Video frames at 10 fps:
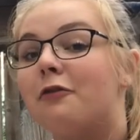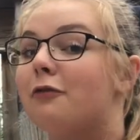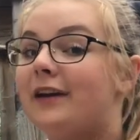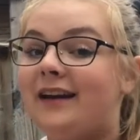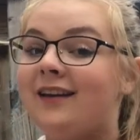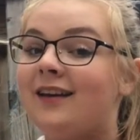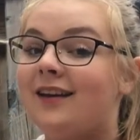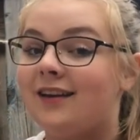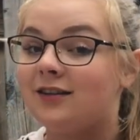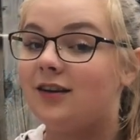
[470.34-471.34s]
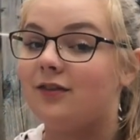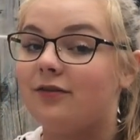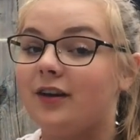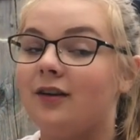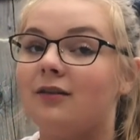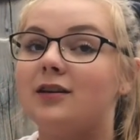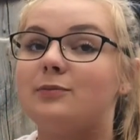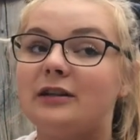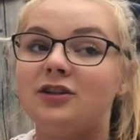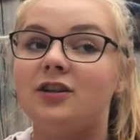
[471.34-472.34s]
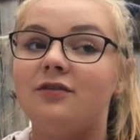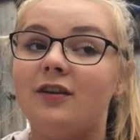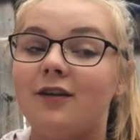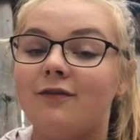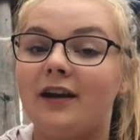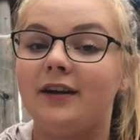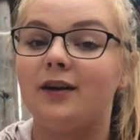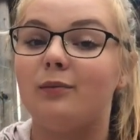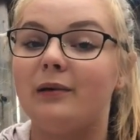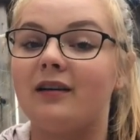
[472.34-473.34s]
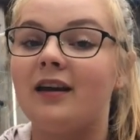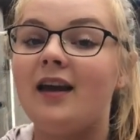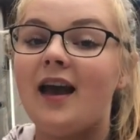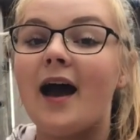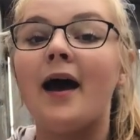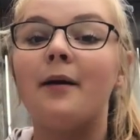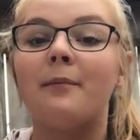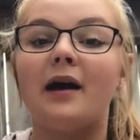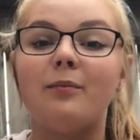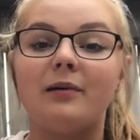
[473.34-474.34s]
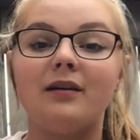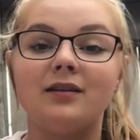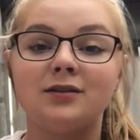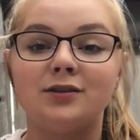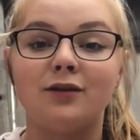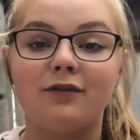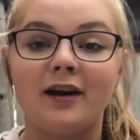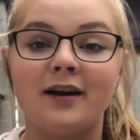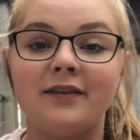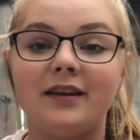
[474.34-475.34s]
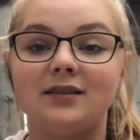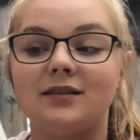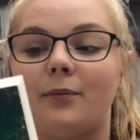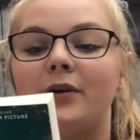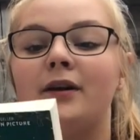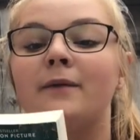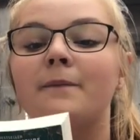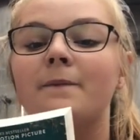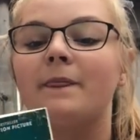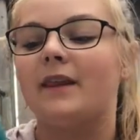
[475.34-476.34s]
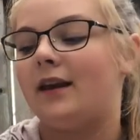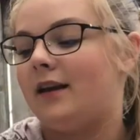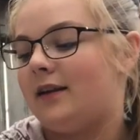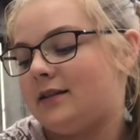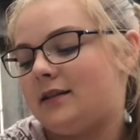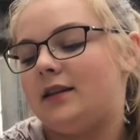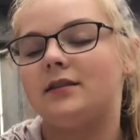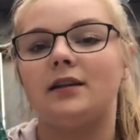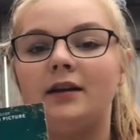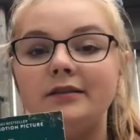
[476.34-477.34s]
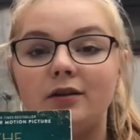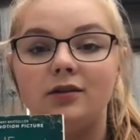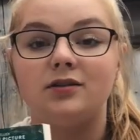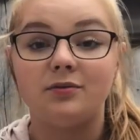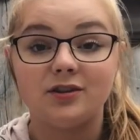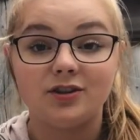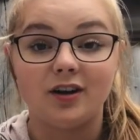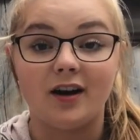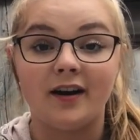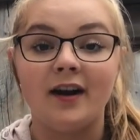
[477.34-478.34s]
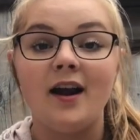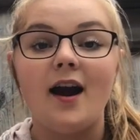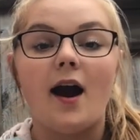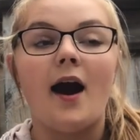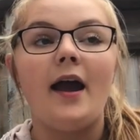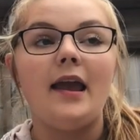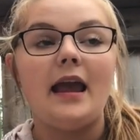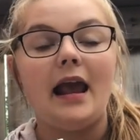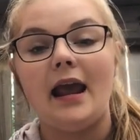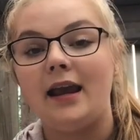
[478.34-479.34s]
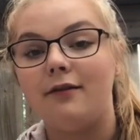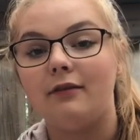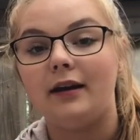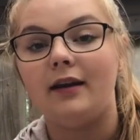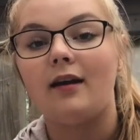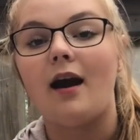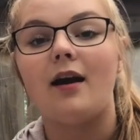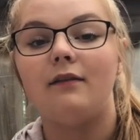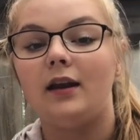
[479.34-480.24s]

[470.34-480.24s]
reading is good for you, especially if you can find a good book. And my book so far this summer is The Sun Is Also a Star. I hate reading. I've